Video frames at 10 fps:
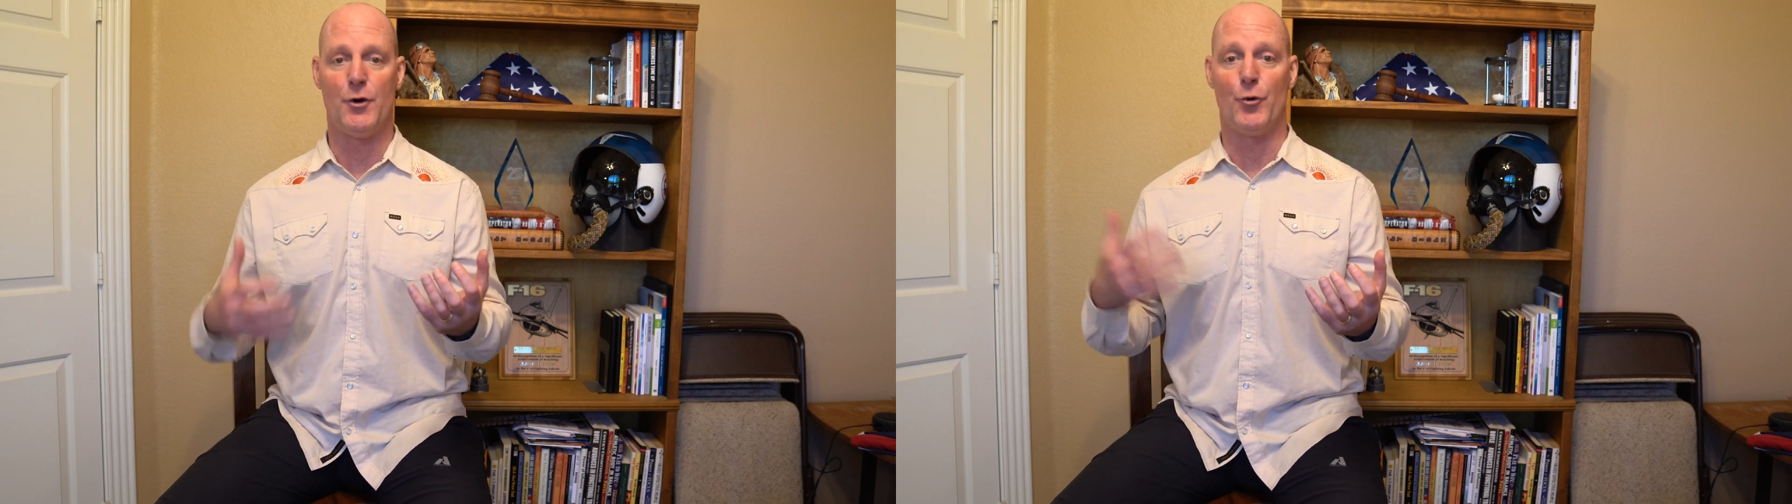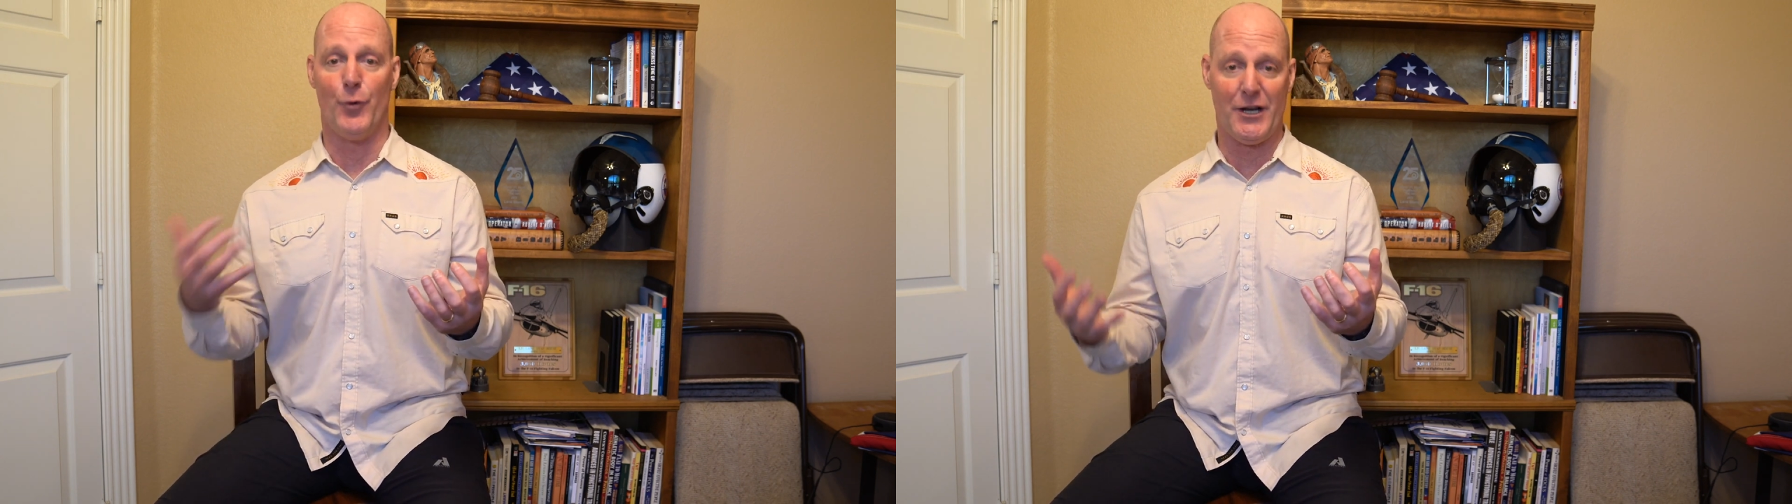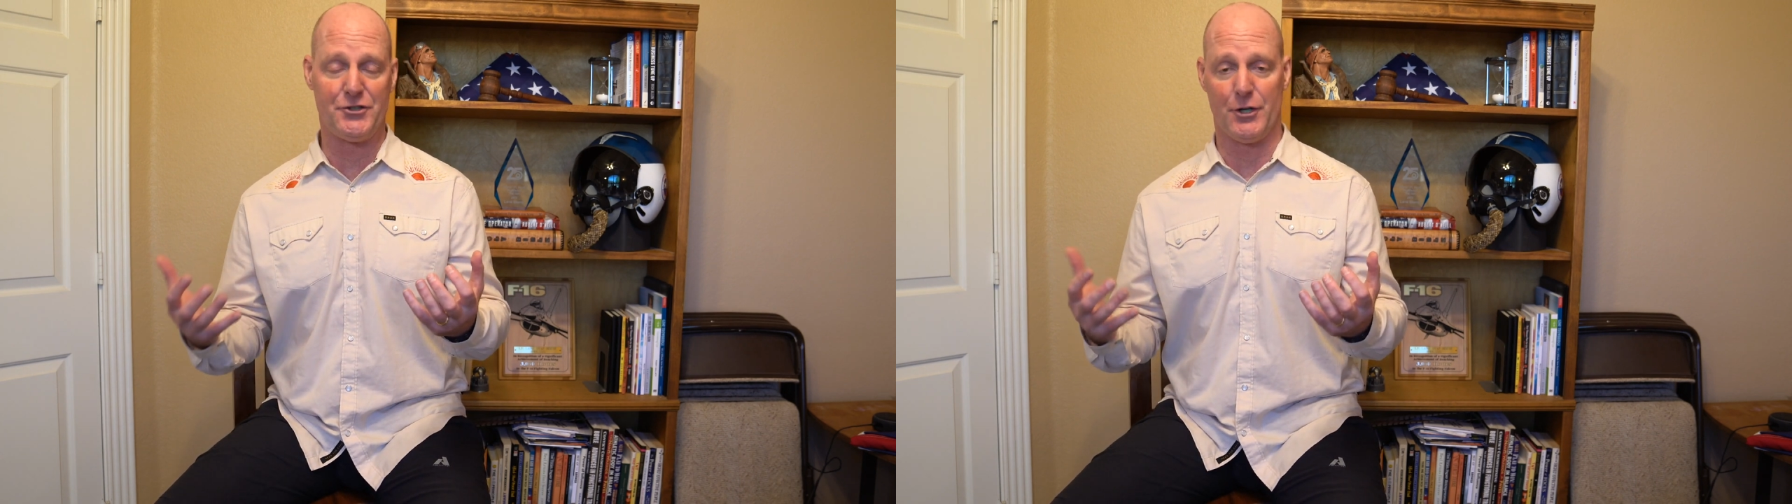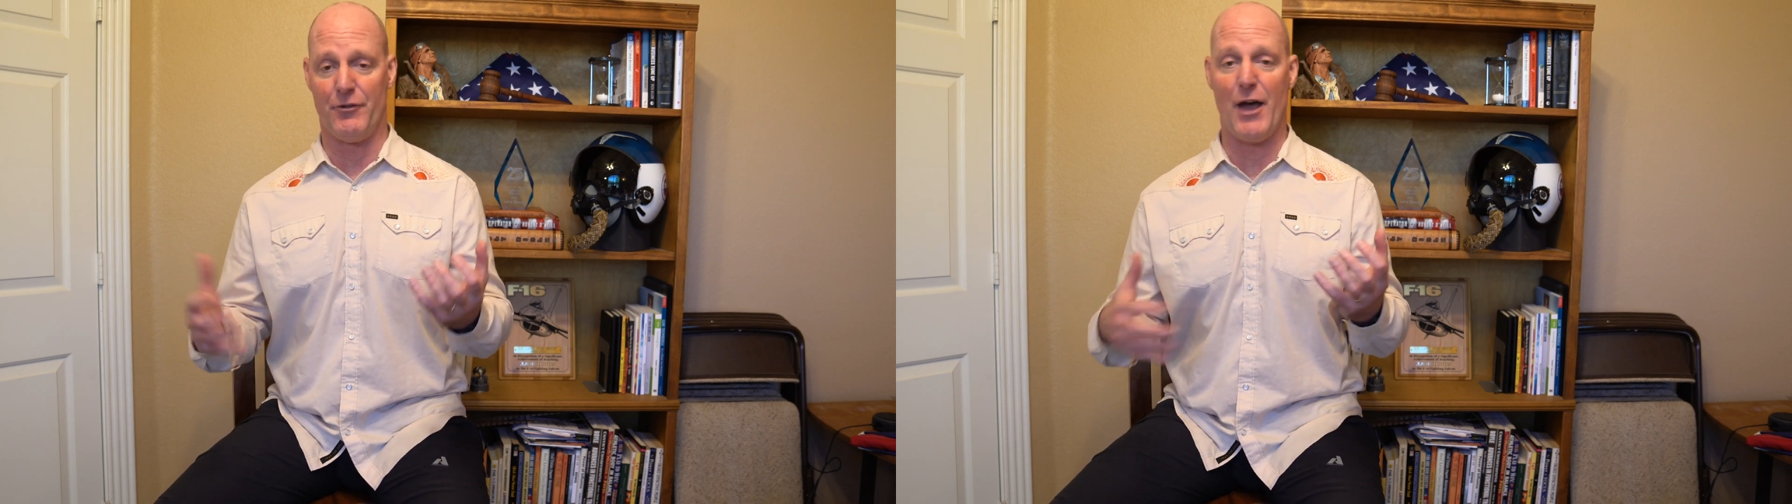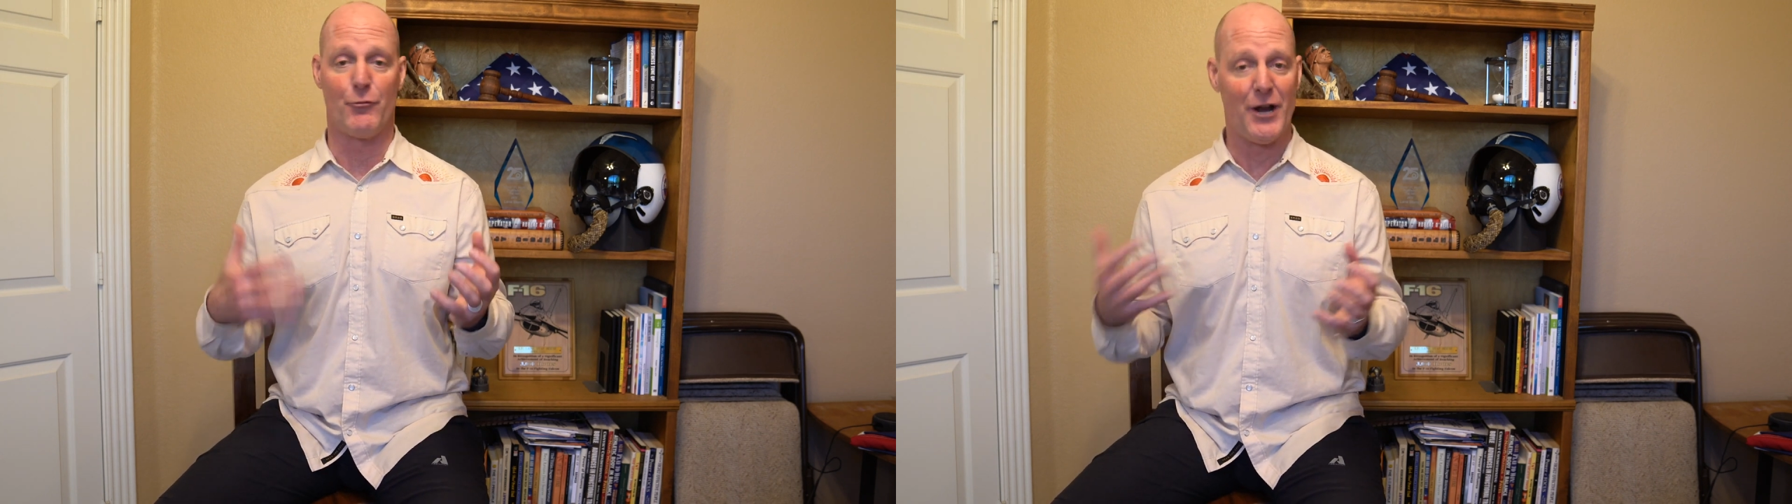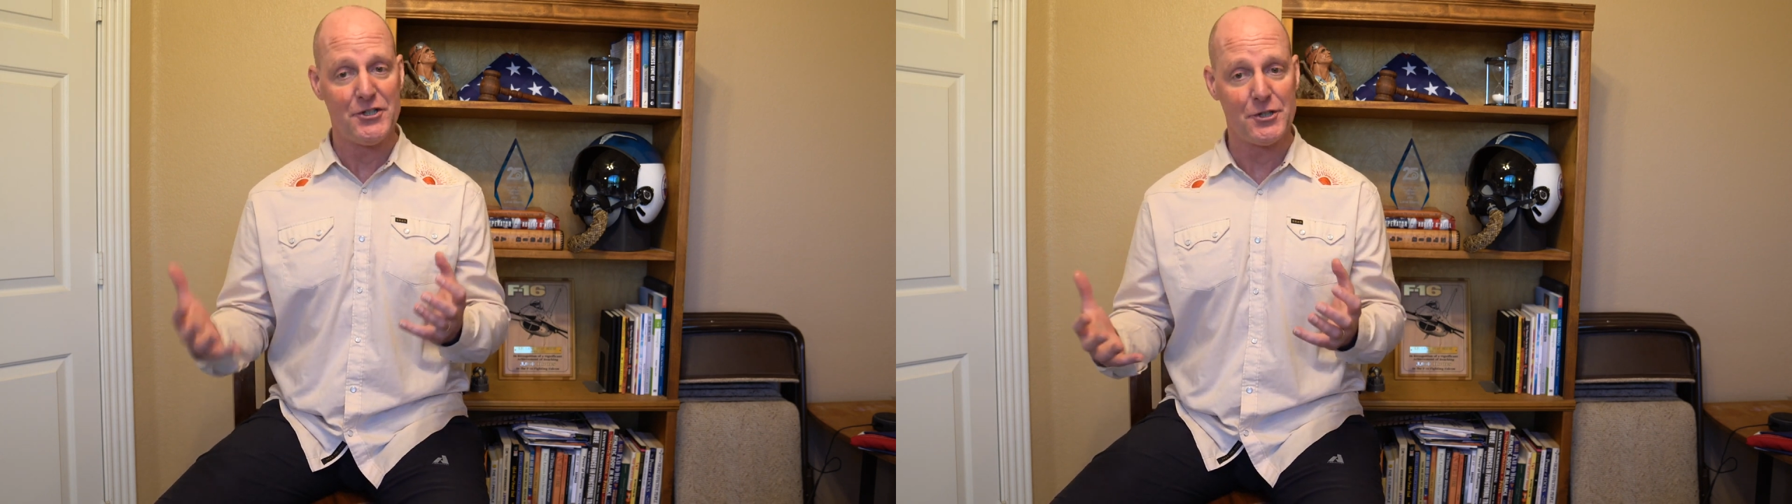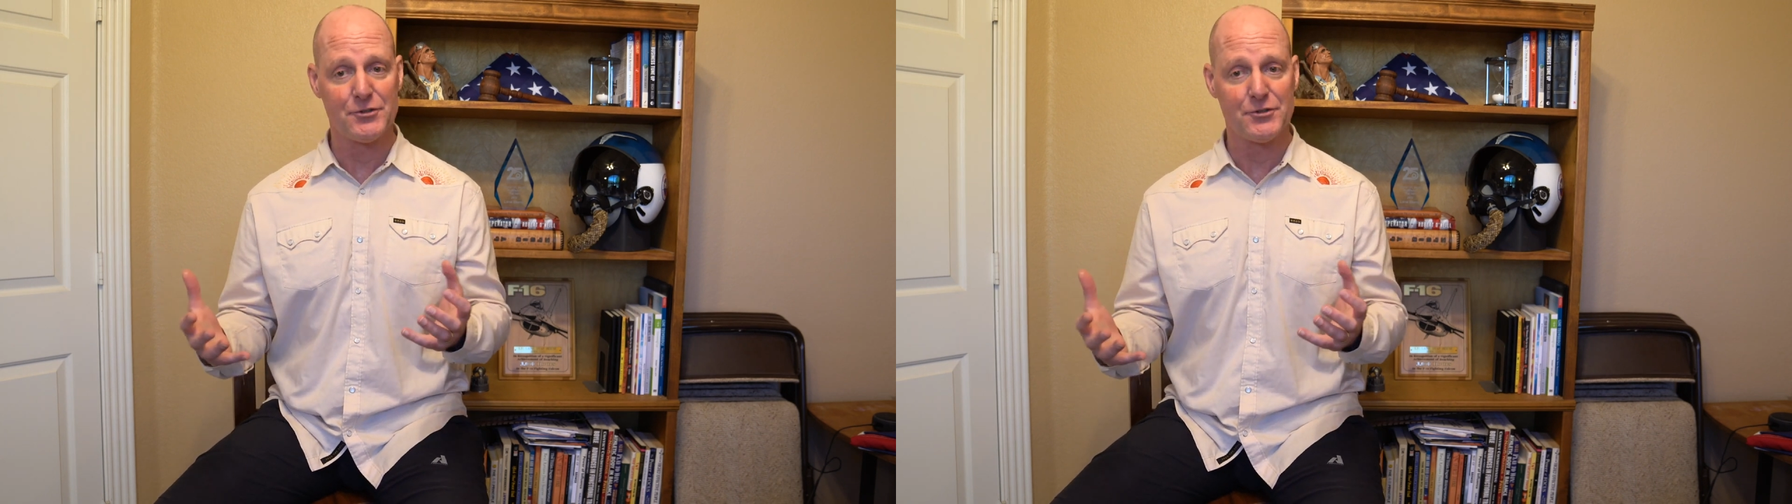ratio. That ratio